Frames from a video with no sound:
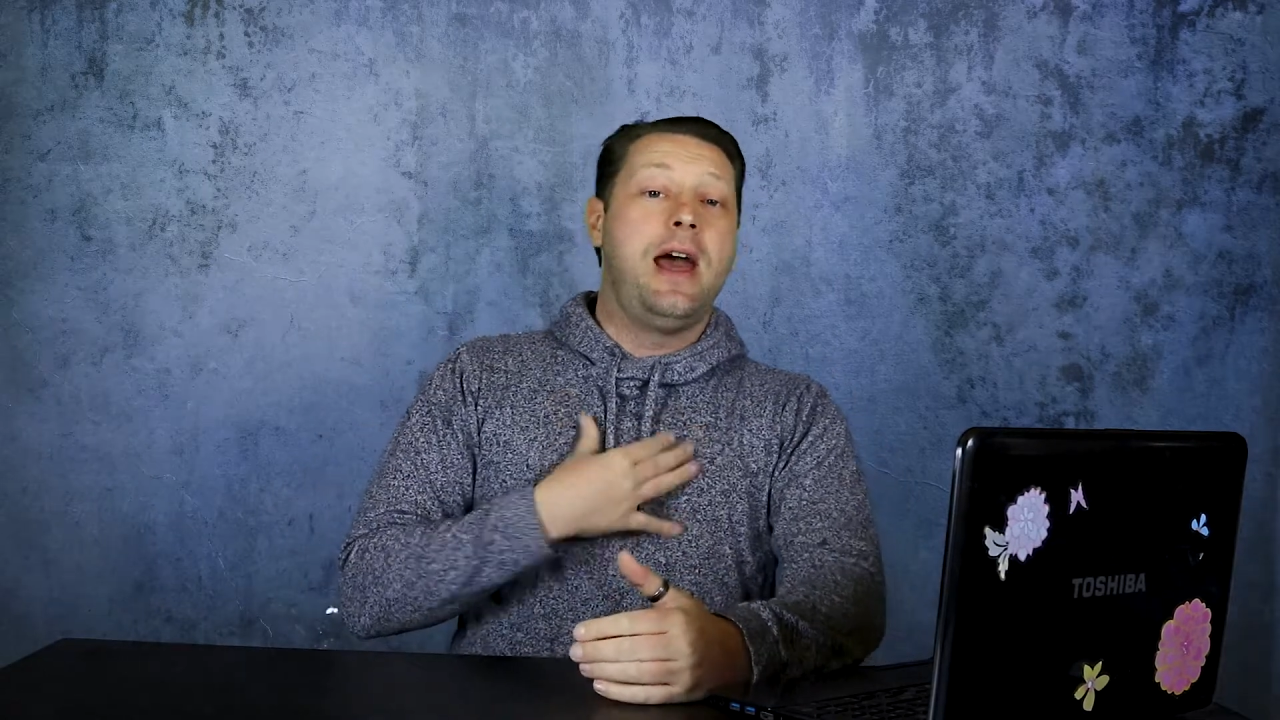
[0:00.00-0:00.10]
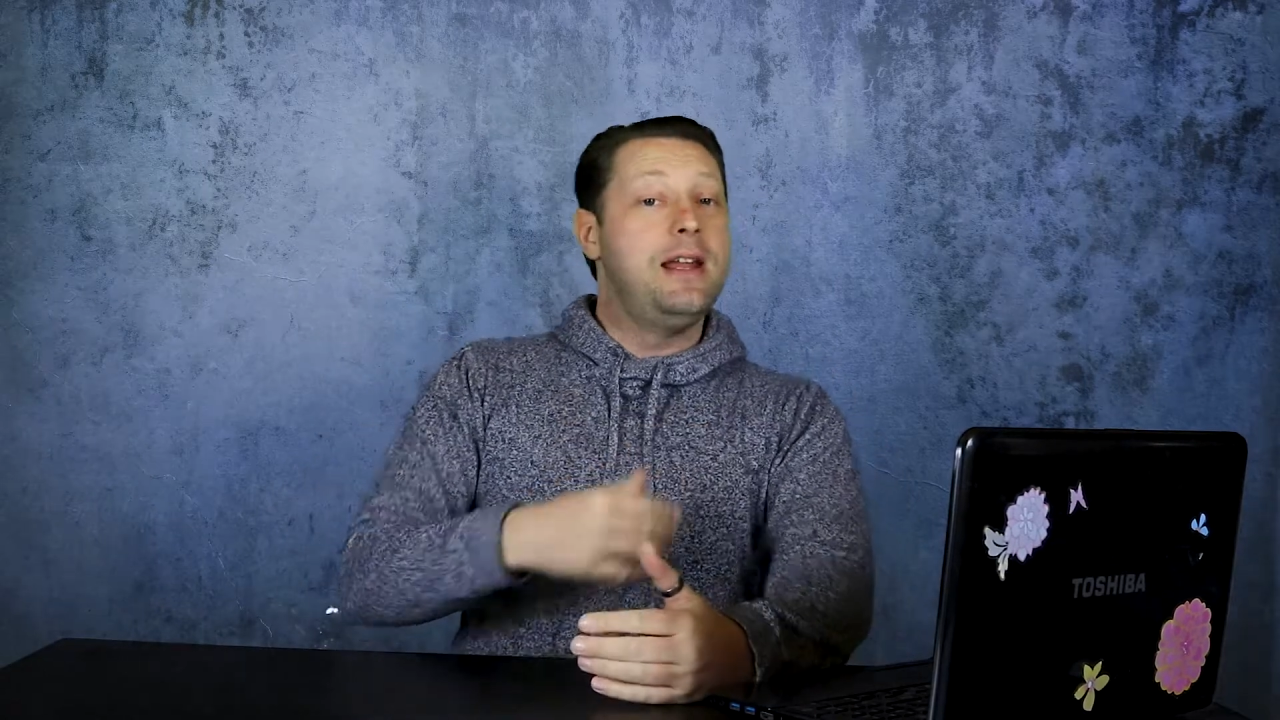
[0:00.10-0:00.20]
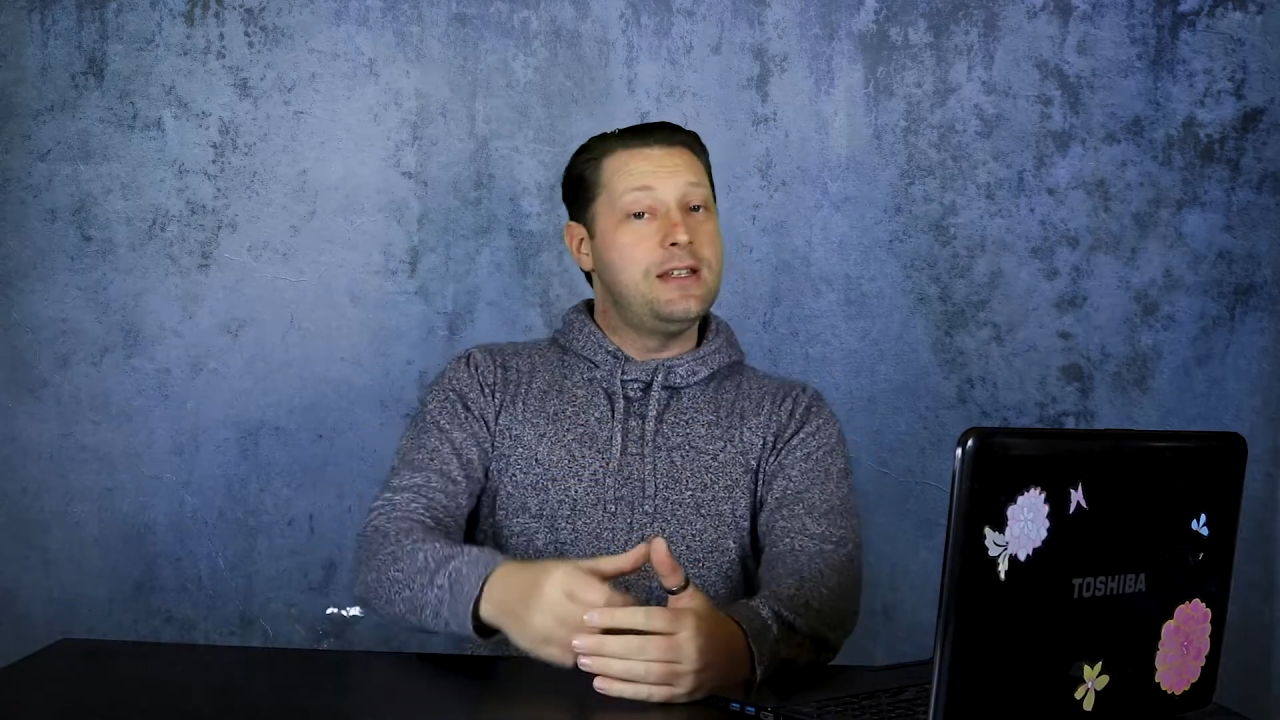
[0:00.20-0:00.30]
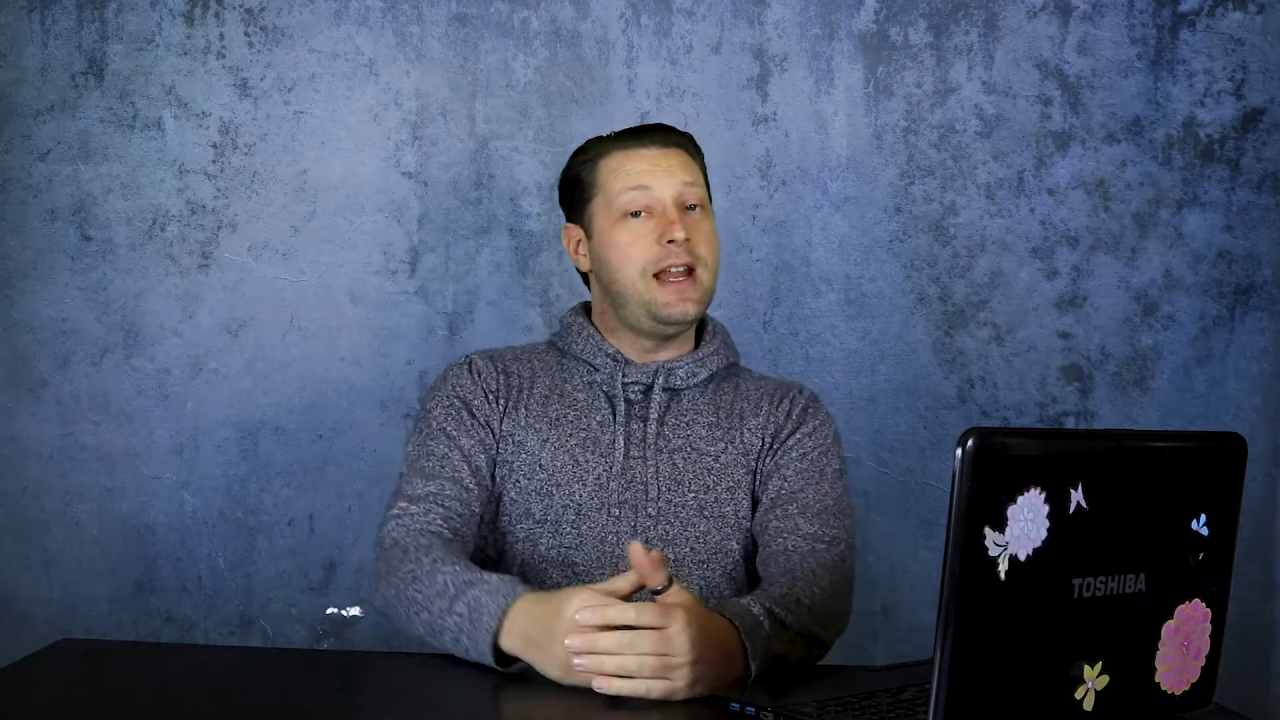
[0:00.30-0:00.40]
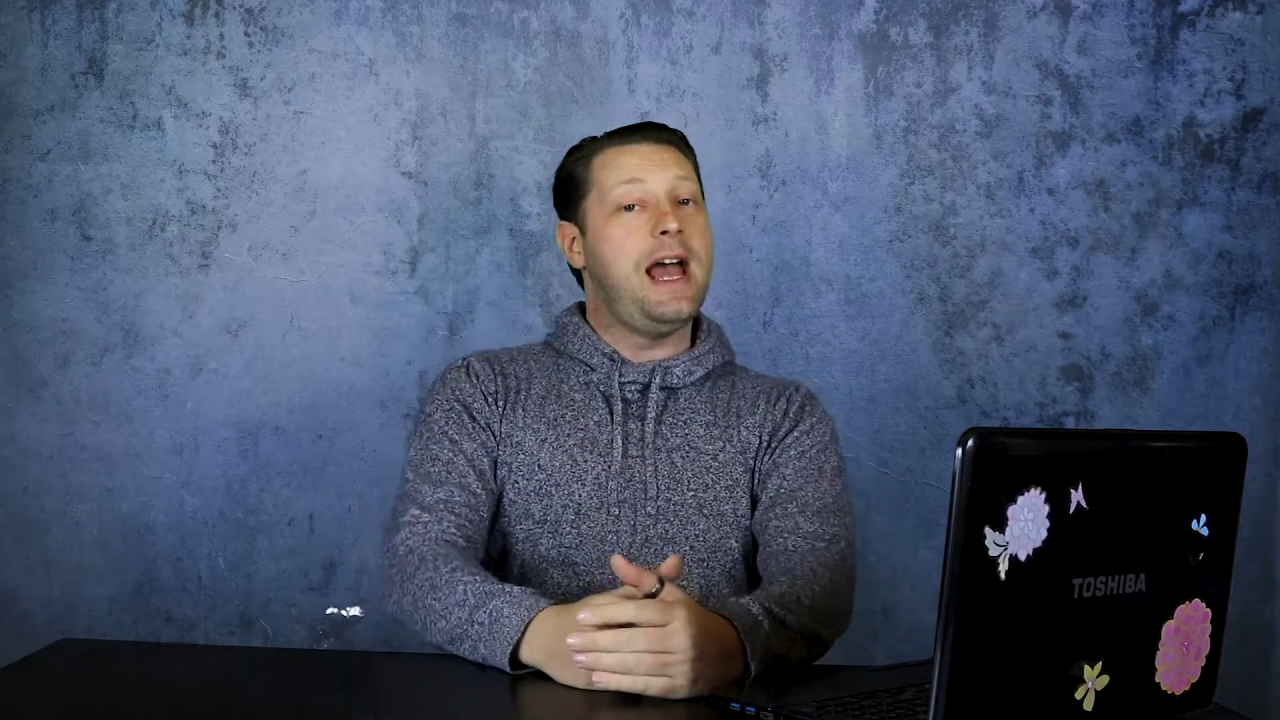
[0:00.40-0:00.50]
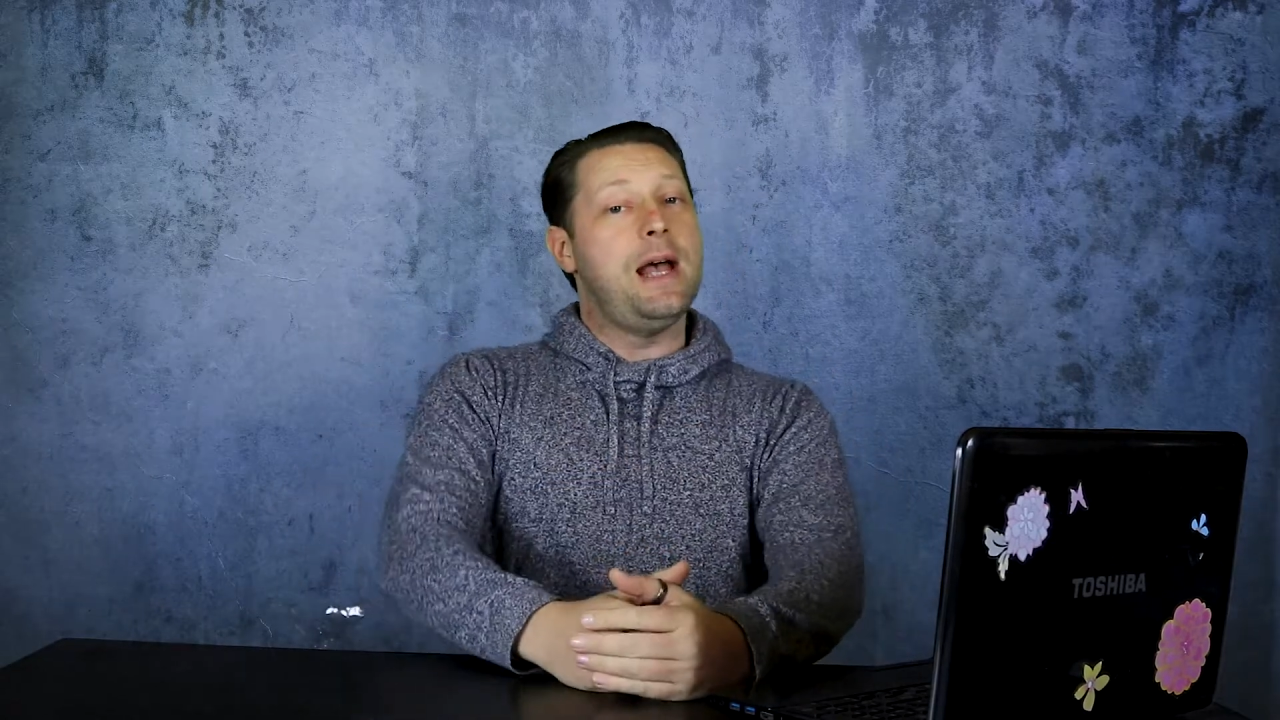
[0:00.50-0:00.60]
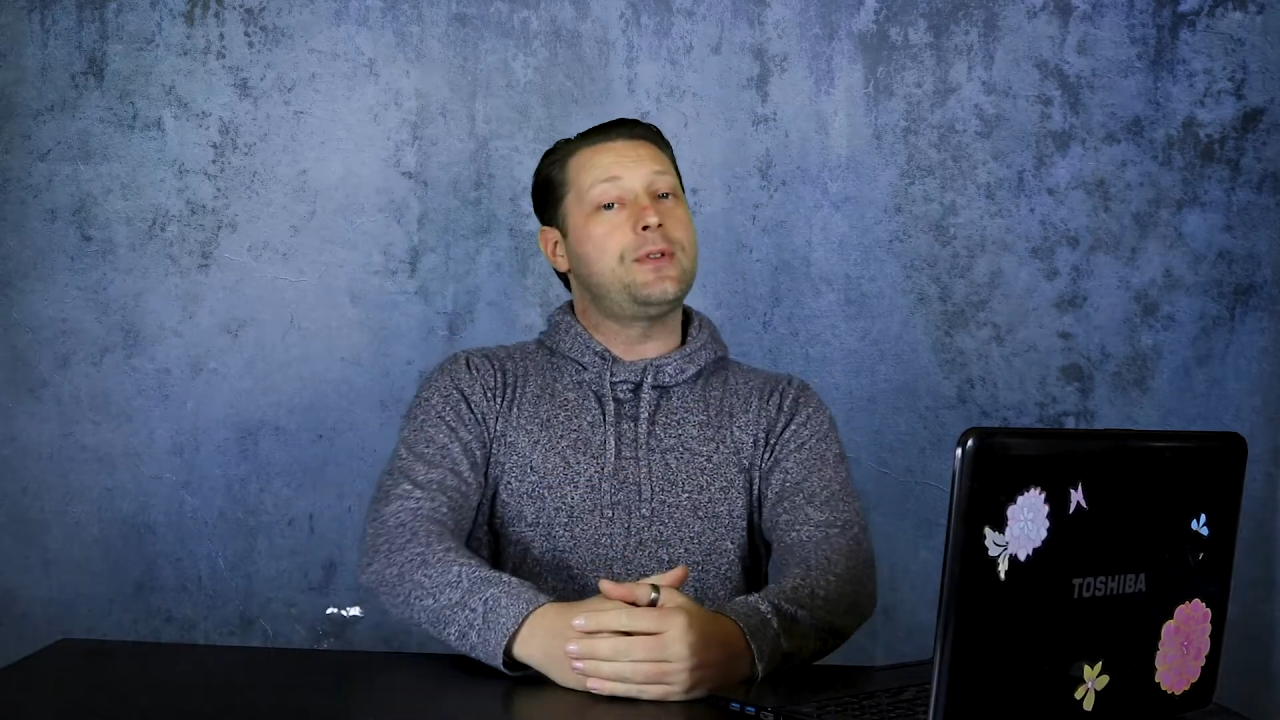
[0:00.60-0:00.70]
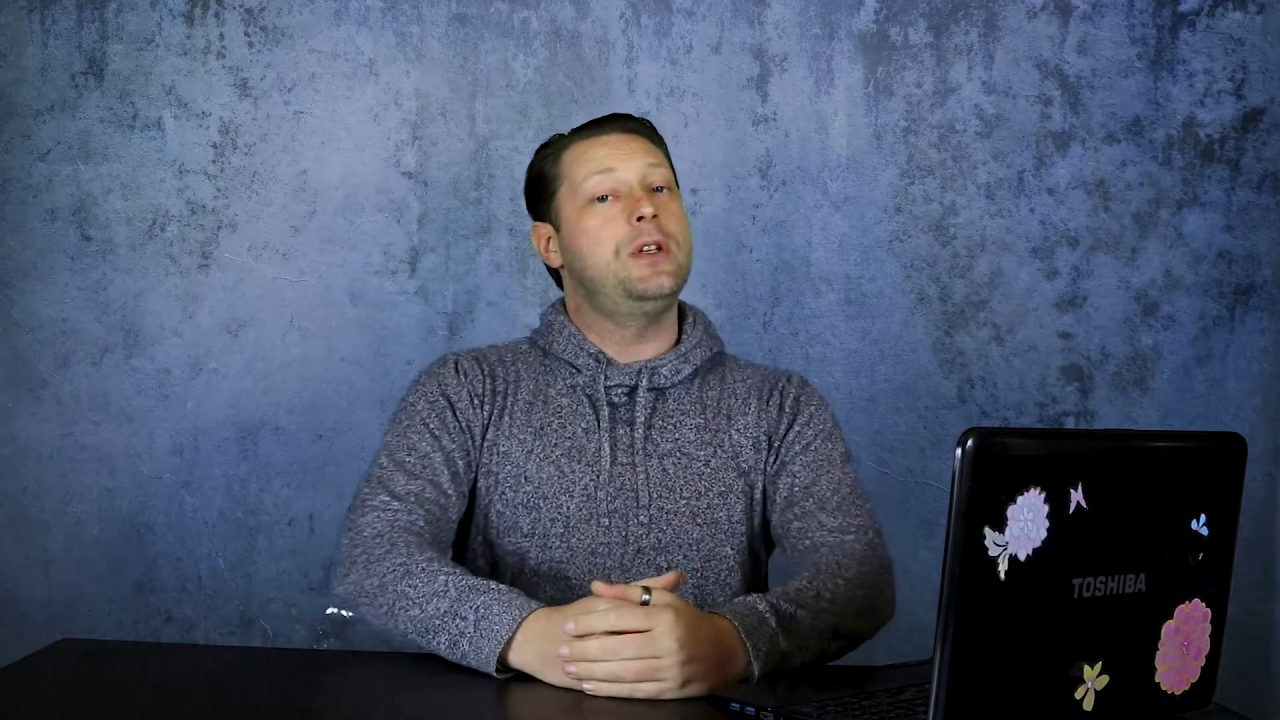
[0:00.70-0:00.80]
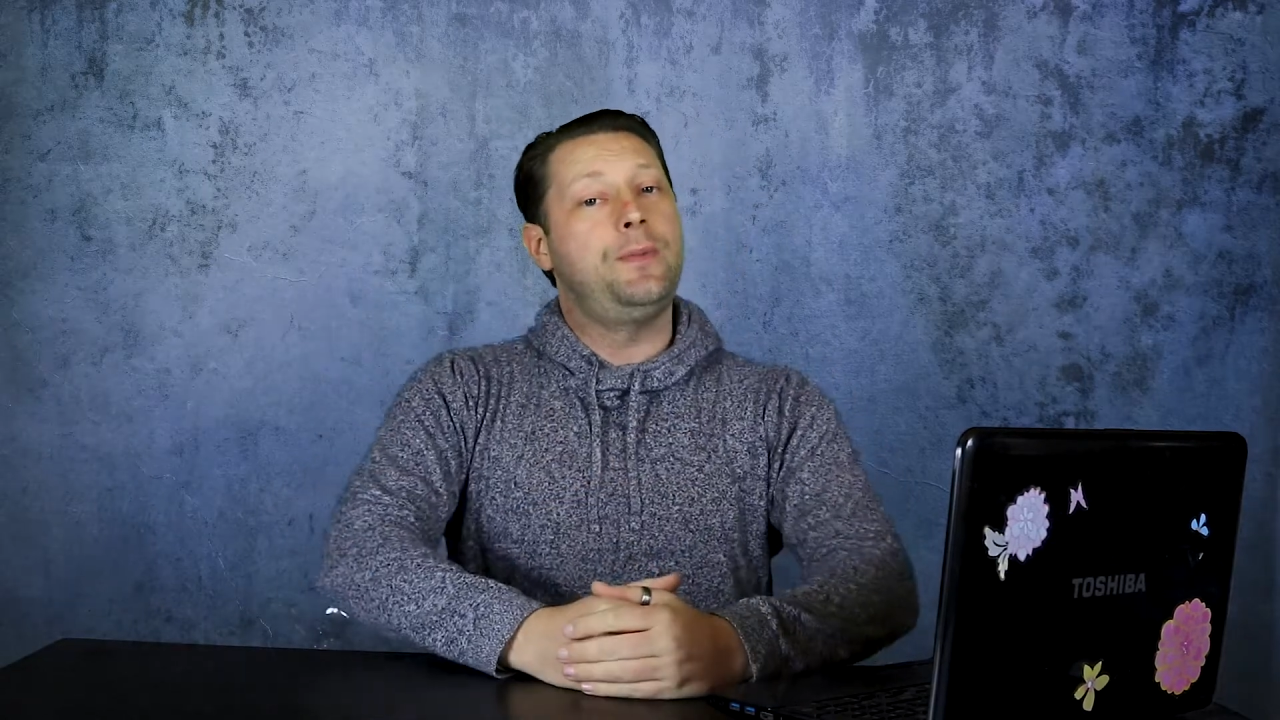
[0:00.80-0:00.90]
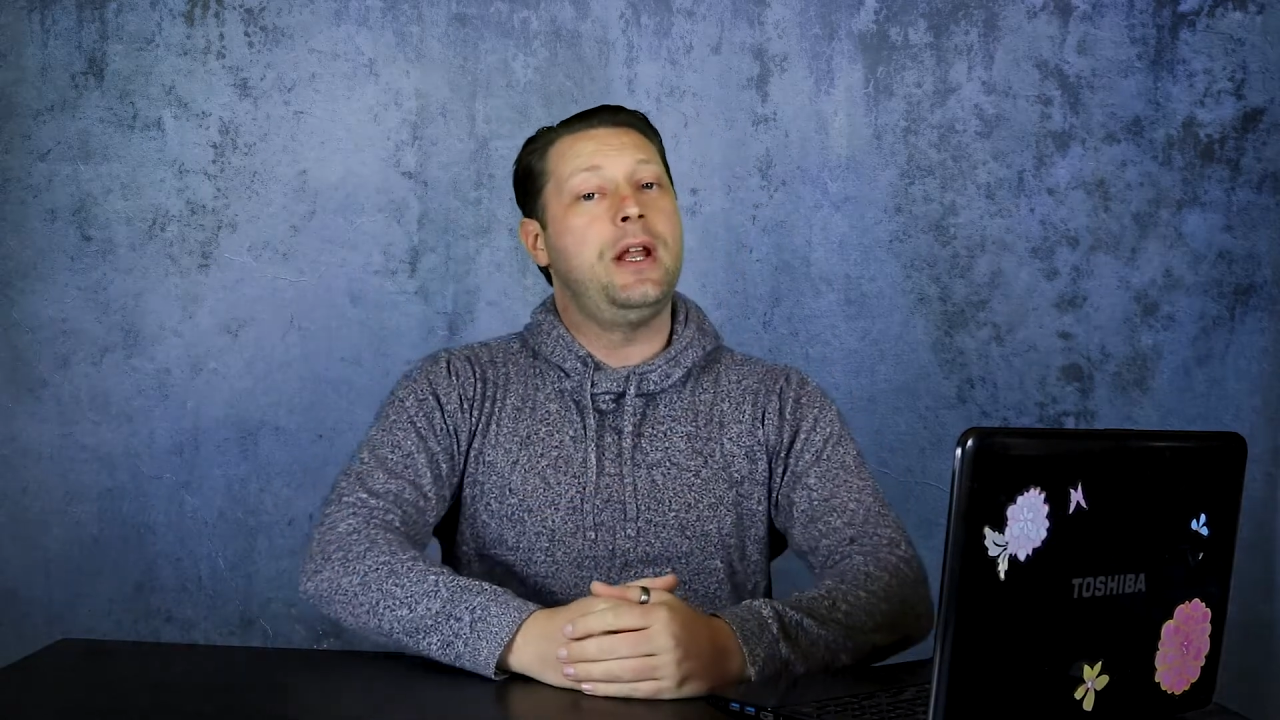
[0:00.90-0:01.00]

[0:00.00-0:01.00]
and it's an absolute